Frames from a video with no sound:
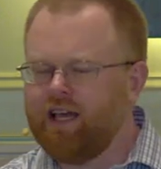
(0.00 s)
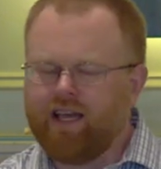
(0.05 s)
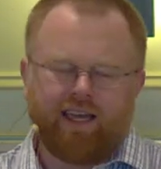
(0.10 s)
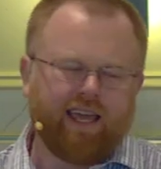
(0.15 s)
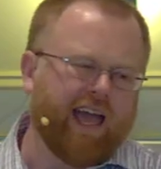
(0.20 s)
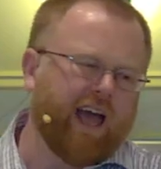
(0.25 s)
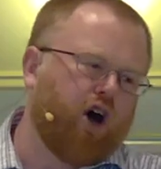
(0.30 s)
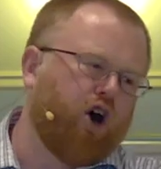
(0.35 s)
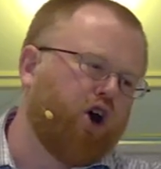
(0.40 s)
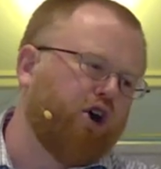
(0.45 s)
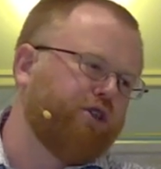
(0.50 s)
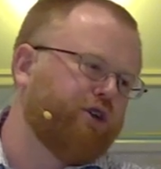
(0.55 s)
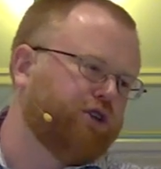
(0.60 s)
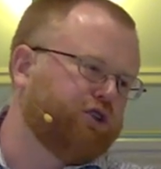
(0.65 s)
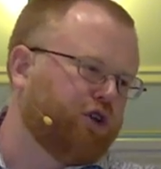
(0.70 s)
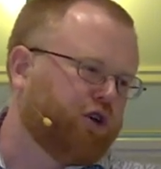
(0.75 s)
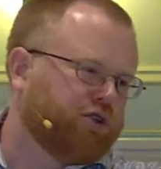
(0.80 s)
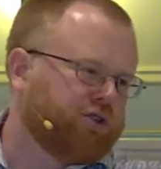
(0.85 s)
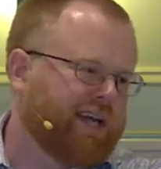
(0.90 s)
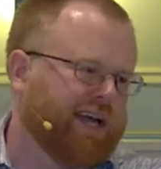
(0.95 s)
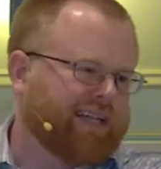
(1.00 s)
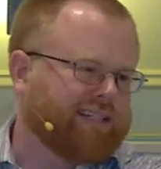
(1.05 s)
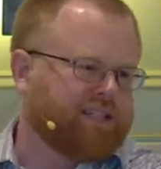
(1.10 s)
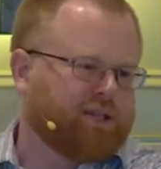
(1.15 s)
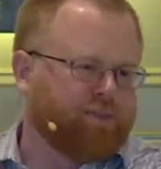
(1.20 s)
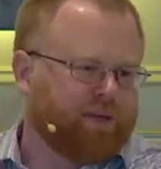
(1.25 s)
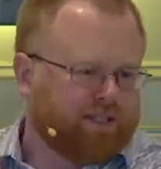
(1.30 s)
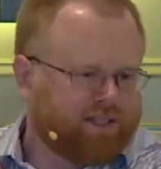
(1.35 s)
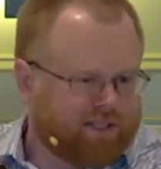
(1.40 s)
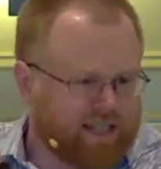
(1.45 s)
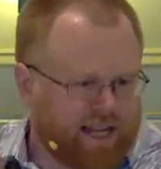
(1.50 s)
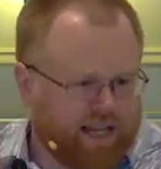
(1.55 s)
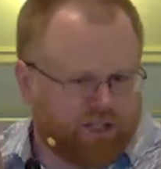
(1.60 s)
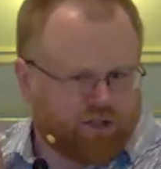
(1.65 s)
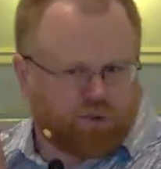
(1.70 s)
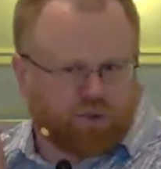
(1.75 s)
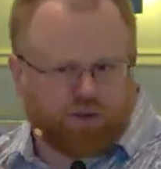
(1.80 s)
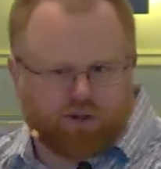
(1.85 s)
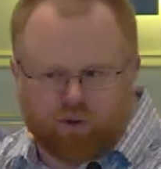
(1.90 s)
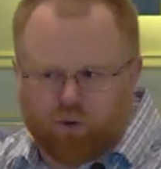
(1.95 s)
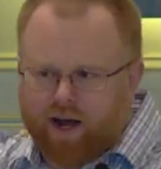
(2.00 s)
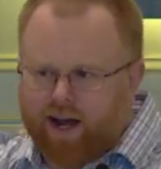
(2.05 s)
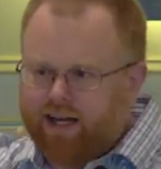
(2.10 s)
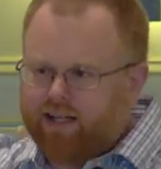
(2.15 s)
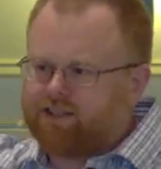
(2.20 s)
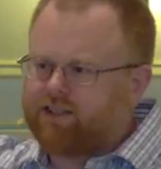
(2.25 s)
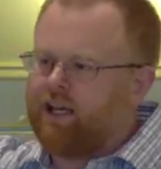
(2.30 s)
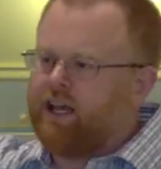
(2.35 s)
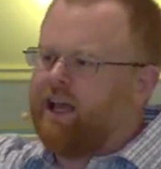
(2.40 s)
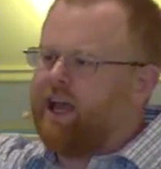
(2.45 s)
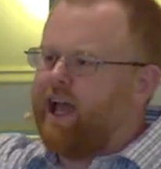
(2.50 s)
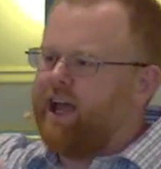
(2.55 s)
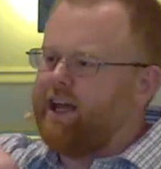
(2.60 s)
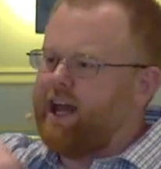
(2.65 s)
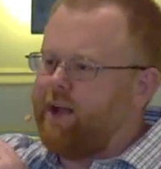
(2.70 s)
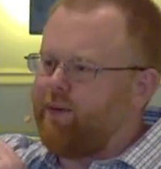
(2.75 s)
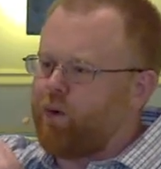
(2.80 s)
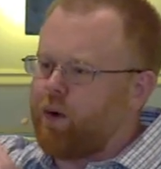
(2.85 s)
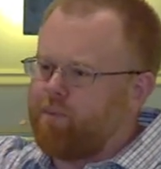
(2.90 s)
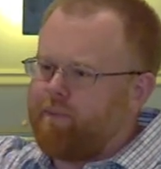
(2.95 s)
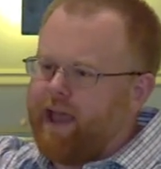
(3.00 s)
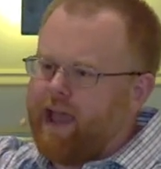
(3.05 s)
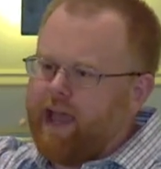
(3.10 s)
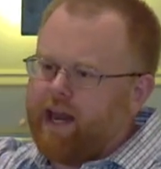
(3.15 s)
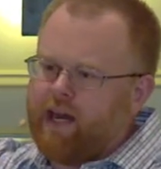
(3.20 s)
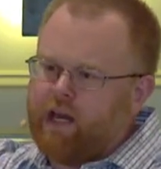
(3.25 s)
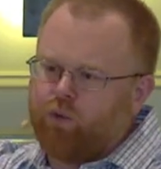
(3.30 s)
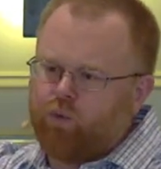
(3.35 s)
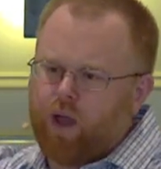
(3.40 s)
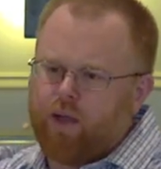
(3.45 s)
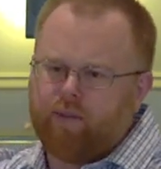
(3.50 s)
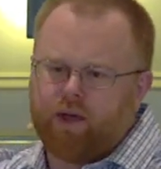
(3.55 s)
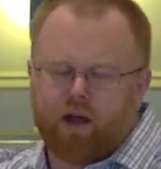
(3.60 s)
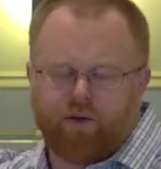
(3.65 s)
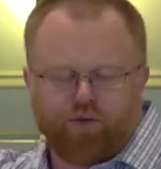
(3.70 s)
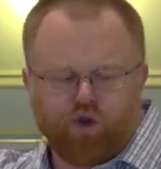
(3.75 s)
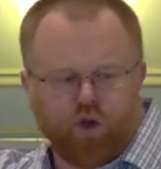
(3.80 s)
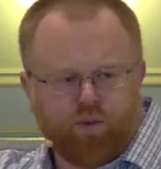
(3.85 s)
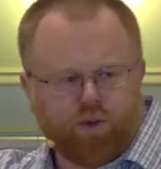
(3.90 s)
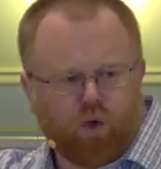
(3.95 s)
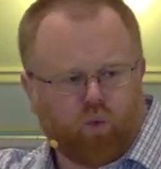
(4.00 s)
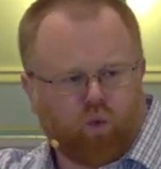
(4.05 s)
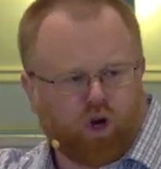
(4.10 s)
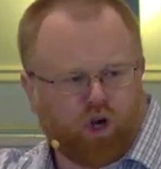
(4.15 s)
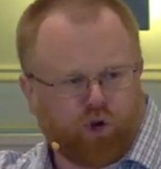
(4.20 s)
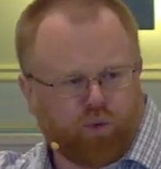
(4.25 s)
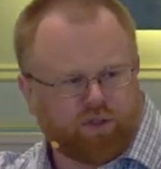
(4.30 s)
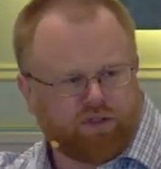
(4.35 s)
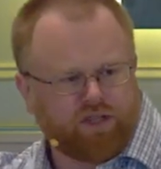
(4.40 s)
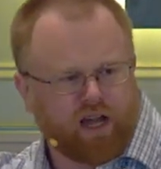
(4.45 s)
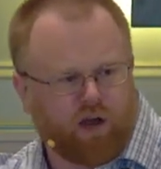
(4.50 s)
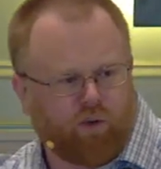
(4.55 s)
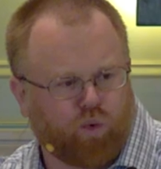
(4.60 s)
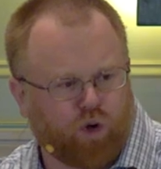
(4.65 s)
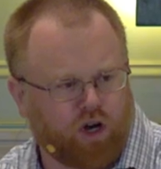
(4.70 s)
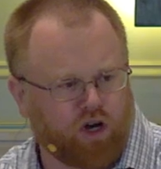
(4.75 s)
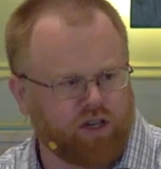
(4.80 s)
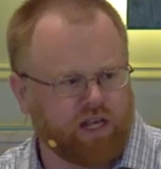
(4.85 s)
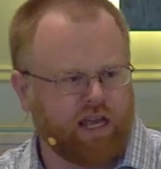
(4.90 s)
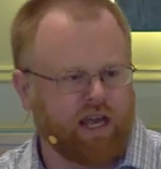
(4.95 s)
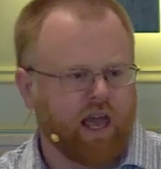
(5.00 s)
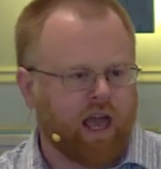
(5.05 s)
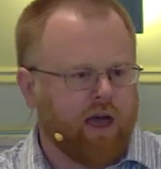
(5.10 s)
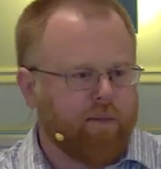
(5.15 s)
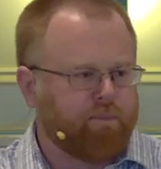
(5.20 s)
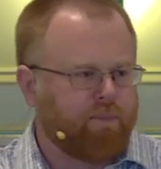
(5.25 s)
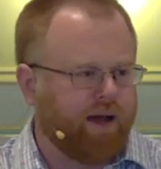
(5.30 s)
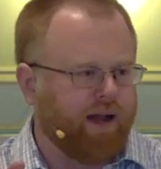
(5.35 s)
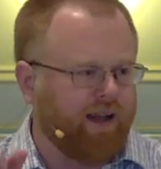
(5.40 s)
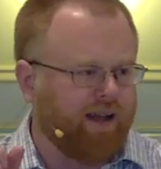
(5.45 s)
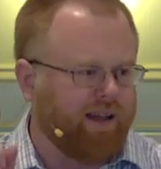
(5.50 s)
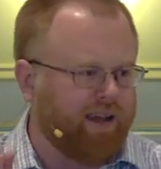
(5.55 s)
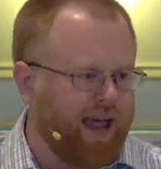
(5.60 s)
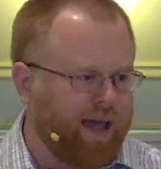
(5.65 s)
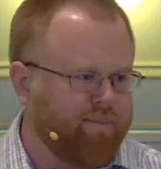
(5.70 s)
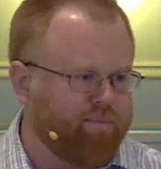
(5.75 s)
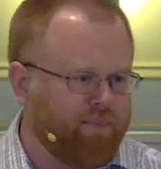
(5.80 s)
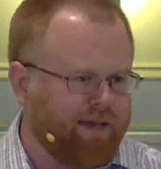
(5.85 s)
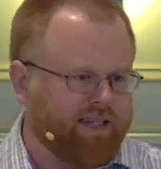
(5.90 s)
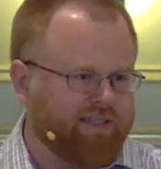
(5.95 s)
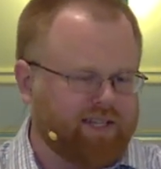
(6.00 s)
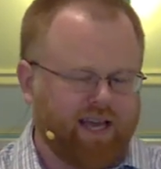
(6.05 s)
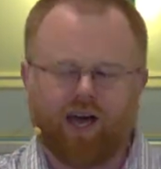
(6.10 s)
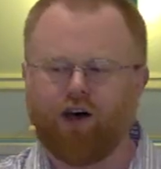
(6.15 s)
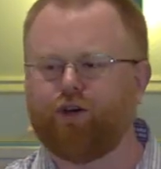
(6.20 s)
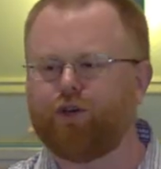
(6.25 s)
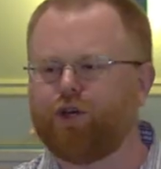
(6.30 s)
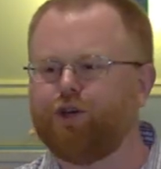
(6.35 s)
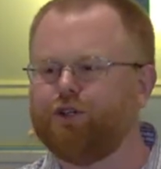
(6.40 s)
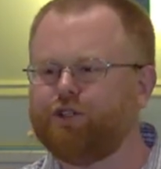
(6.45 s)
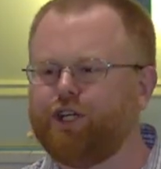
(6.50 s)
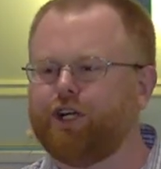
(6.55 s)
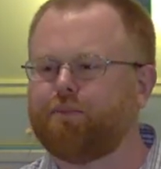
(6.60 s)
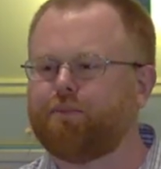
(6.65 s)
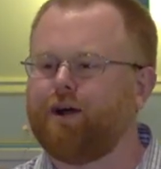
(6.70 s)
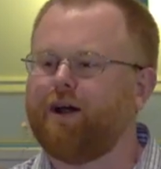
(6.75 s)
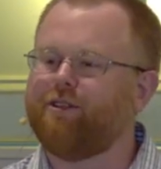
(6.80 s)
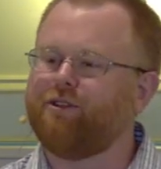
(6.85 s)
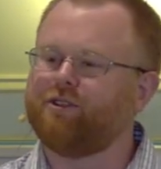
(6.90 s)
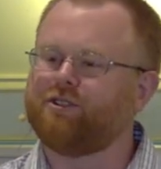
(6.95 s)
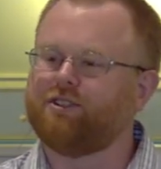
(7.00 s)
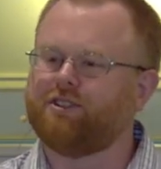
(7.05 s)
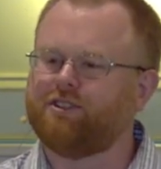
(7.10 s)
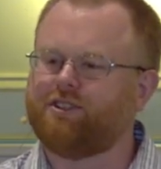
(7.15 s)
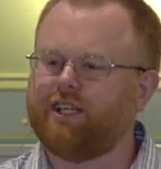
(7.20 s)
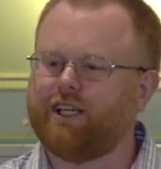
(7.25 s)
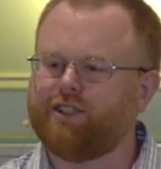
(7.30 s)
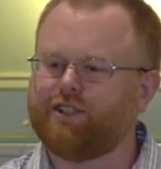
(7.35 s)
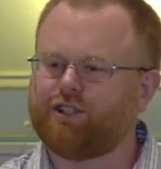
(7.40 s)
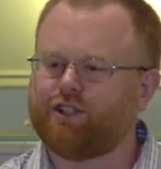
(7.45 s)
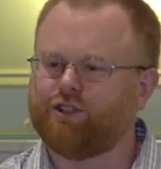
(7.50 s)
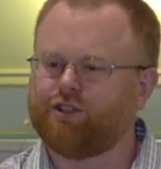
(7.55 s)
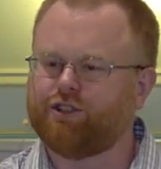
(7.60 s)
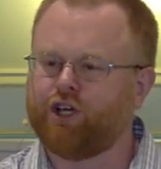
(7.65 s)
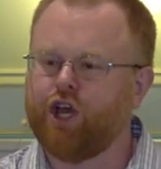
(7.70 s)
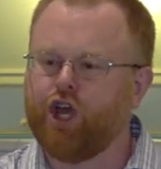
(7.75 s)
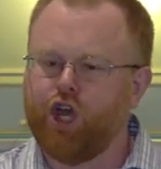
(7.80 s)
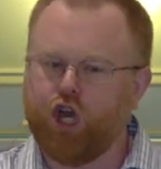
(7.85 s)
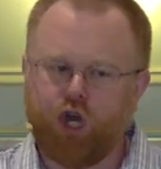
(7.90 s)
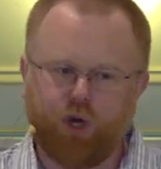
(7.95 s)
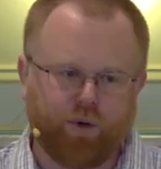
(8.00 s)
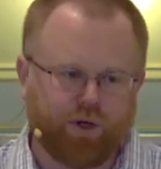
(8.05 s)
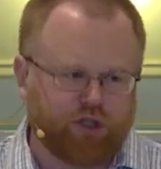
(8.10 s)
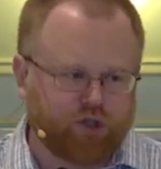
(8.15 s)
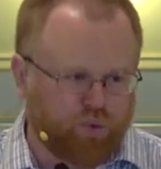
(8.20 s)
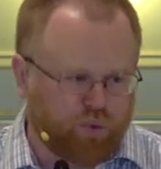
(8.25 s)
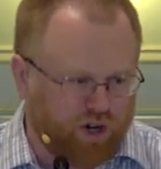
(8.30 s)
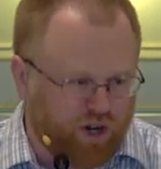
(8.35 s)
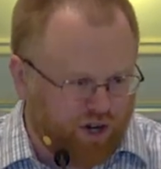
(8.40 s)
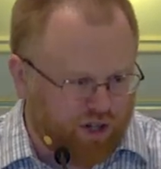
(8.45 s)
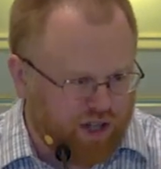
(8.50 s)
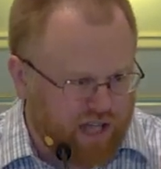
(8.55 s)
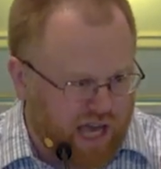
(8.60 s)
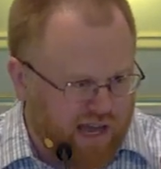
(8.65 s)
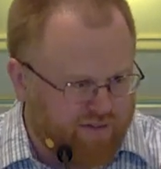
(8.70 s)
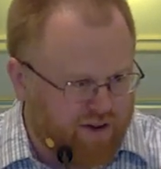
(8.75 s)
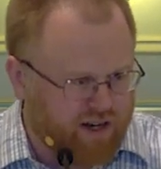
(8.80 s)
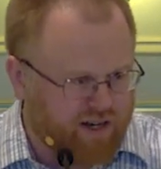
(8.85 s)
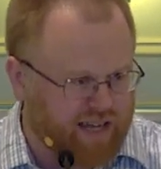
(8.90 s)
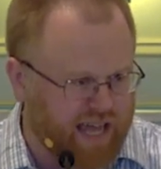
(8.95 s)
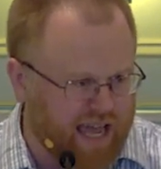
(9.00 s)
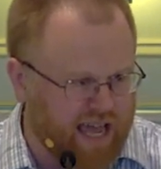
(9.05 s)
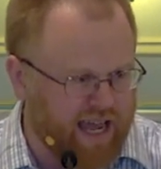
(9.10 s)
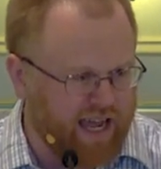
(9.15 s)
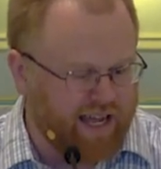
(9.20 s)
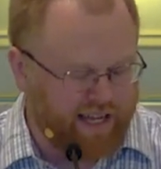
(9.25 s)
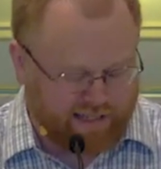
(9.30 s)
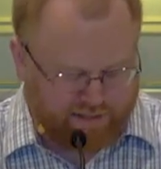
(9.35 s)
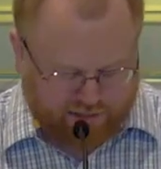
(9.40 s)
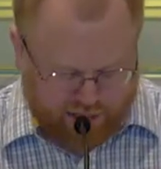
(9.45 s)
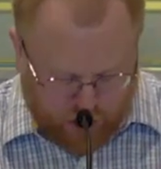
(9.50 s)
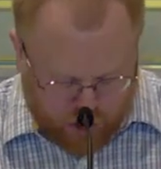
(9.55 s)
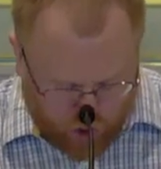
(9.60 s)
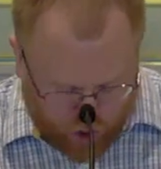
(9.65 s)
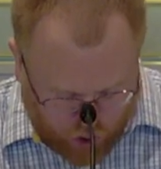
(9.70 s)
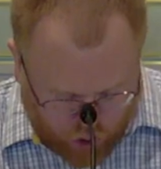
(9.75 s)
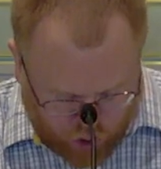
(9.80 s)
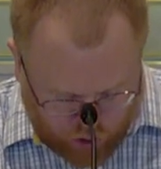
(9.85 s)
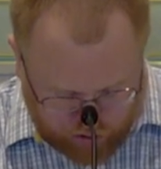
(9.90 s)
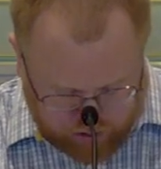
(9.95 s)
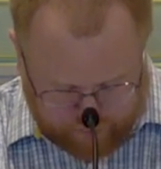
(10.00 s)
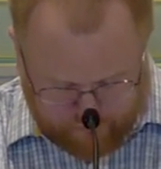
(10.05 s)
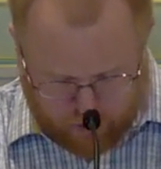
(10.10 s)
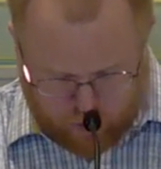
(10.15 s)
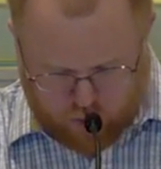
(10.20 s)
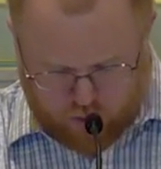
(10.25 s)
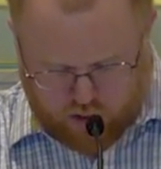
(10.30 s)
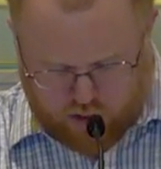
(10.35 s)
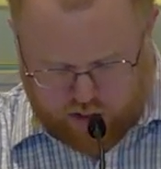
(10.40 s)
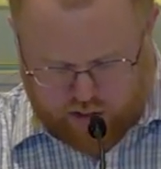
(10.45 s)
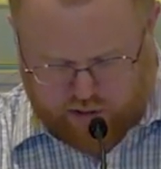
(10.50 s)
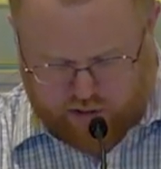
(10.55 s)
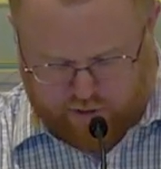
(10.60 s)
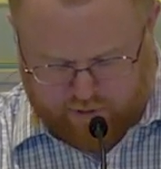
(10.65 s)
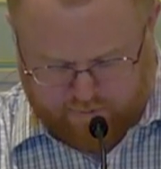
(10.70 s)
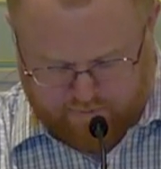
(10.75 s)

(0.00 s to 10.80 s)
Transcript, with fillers: Yeah, all those Old Testament saints were great, and they were men and women of whom the world was not worthy. But let me tell you, dear brothers and sisters, who is worthy of our gaze all the more.